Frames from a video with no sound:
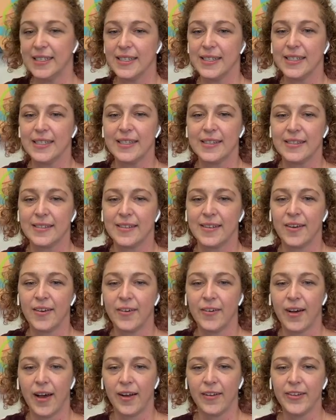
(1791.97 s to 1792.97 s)
So
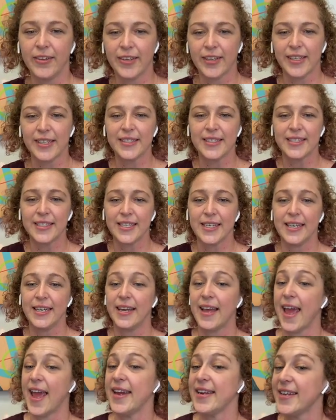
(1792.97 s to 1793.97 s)
I'll look and see.
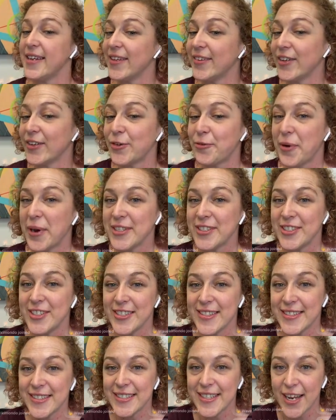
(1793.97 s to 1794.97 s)
Any other
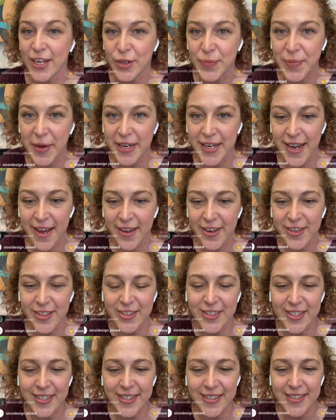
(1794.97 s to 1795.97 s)
questions? Anybody
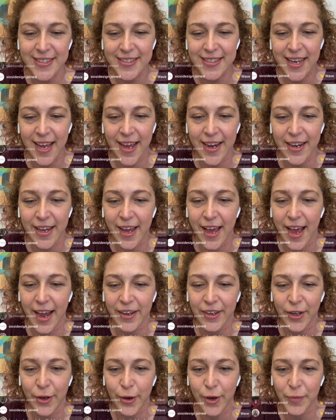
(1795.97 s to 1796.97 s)
else? Kind of, I
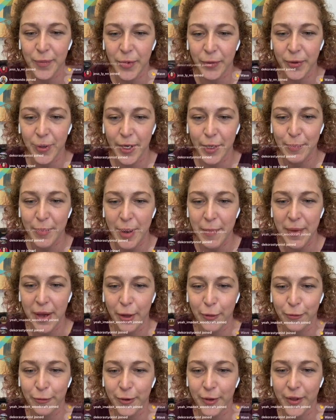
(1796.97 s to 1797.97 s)
know I've been running my
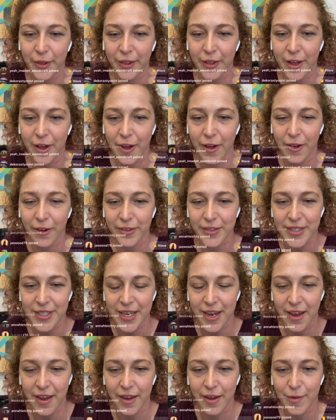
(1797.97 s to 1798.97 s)
mouth for a long
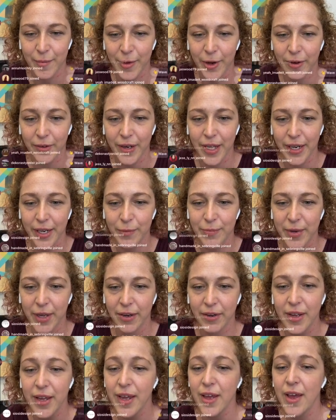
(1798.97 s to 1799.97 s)
time already, but
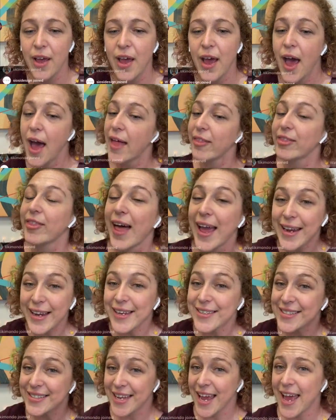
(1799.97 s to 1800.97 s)
like I
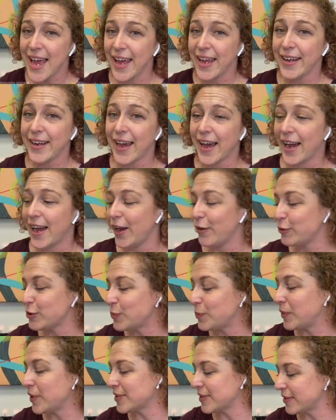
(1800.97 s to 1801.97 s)
said, I was
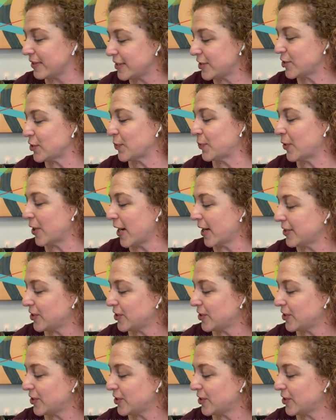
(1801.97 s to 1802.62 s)
pleasantly surprised to